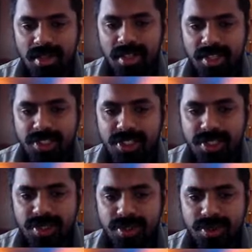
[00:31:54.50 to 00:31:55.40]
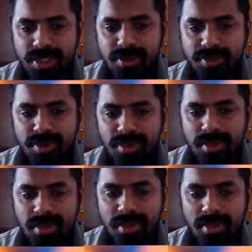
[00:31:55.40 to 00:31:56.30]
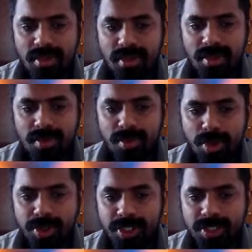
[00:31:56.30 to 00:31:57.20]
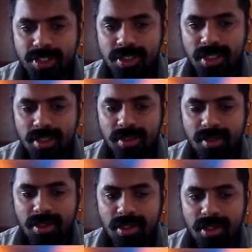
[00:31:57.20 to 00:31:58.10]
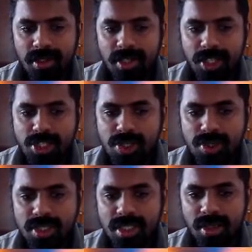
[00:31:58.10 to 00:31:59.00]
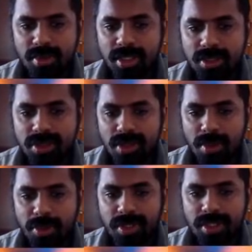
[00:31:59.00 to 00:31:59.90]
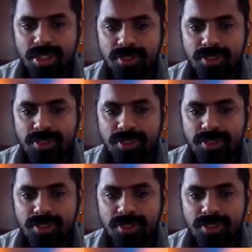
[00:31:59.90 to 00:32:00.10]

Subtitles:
h into g4, pawn h3. h2 is coming, so opponent is